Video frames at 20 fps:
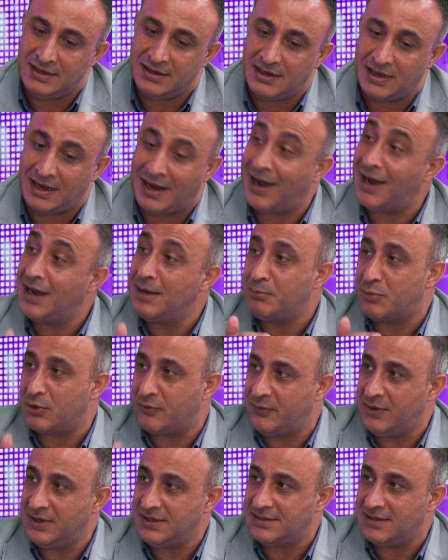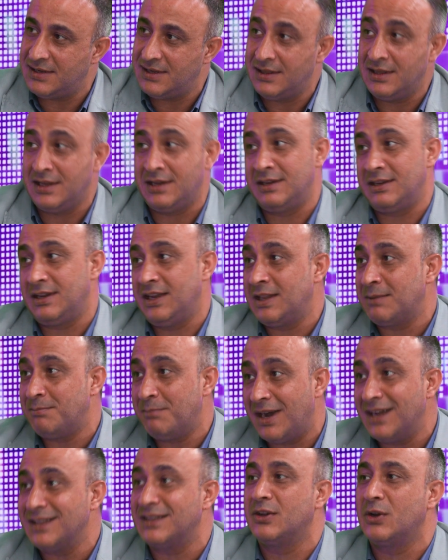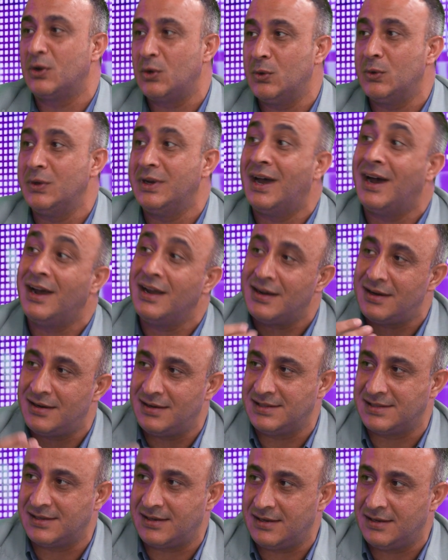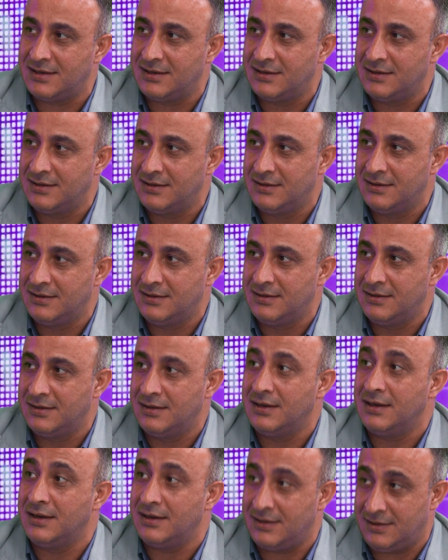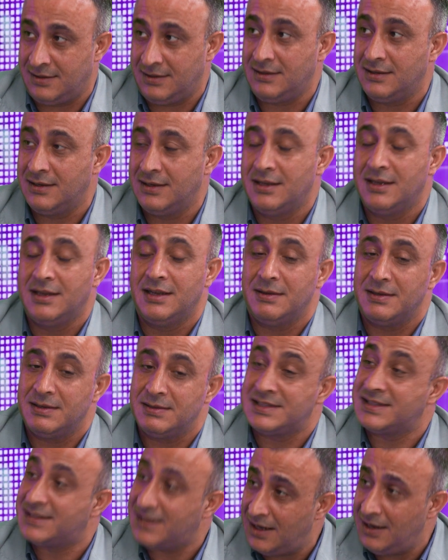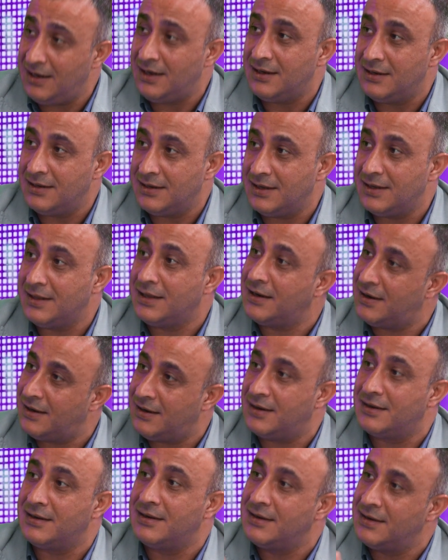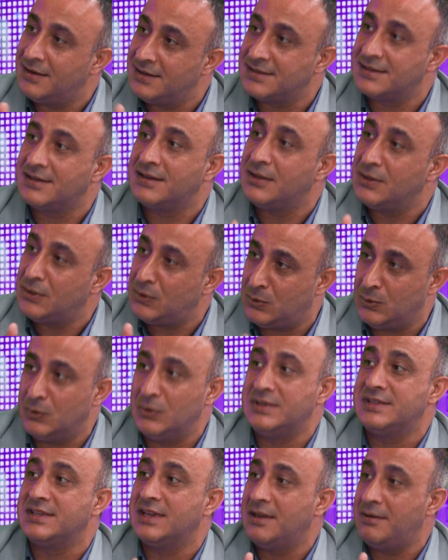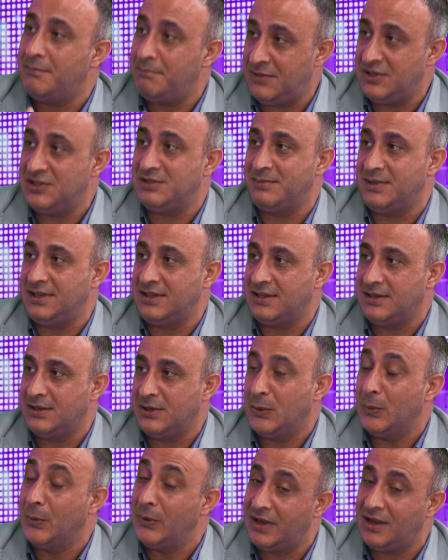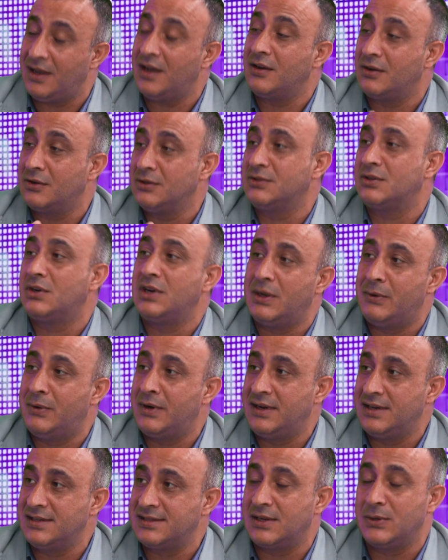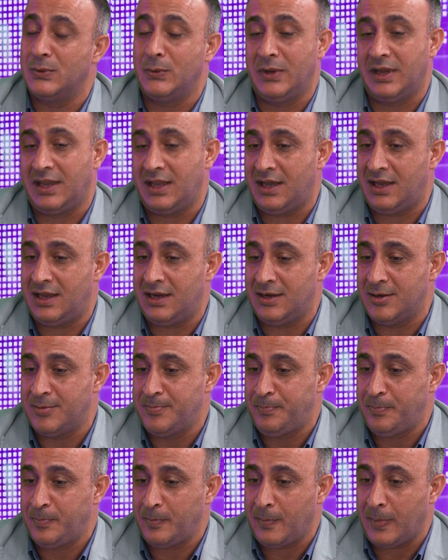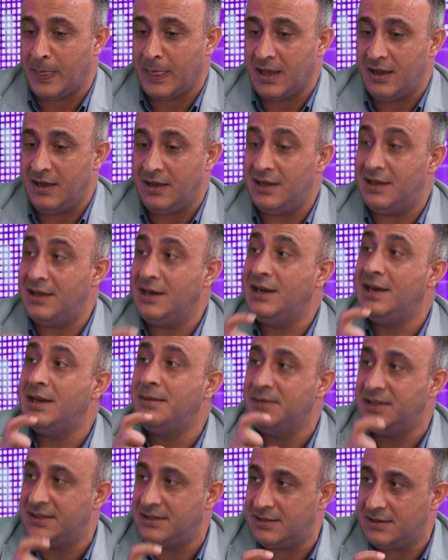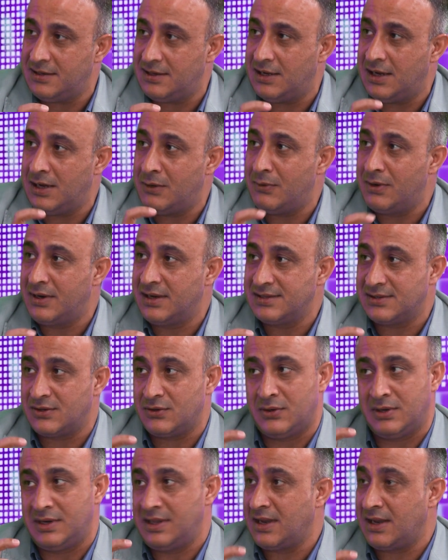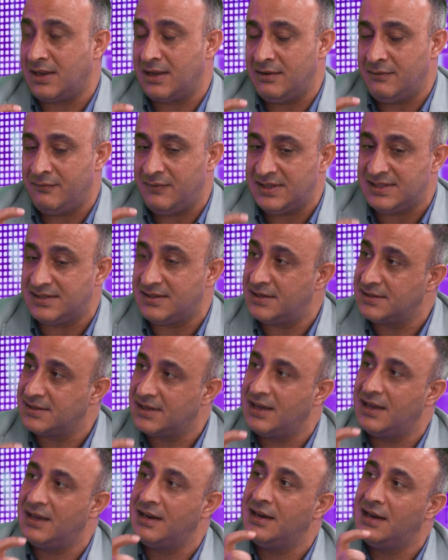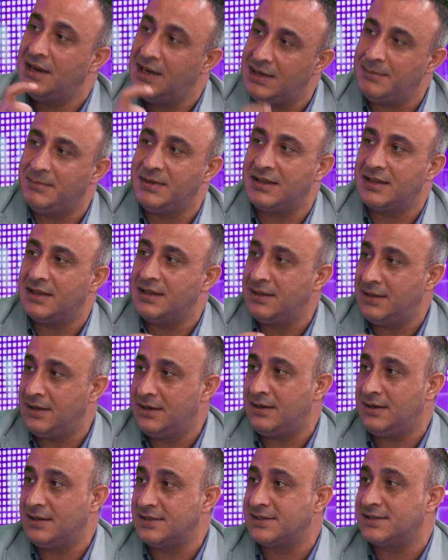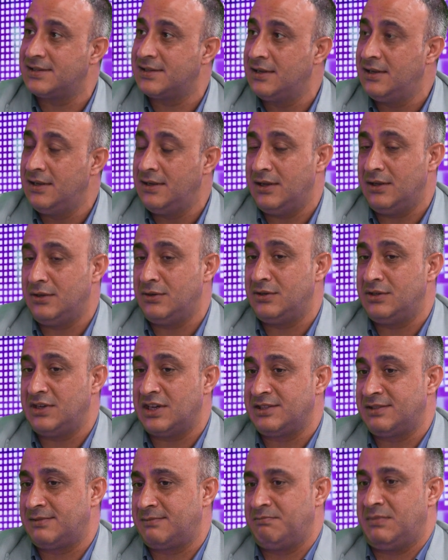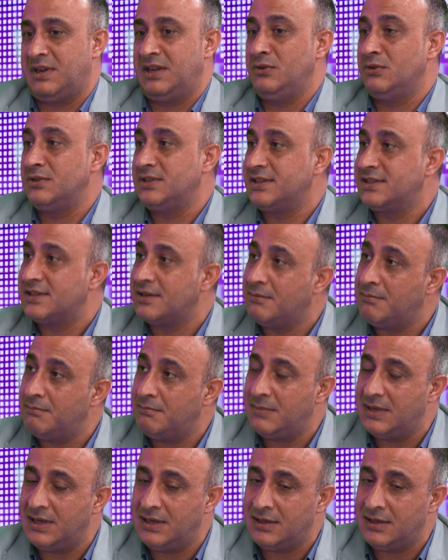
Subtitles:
high profits, it might include higher risk, right? Still, there are risk tools management. We can control our risk. We can limit our risk, or the investors can limit their risks, not just by using some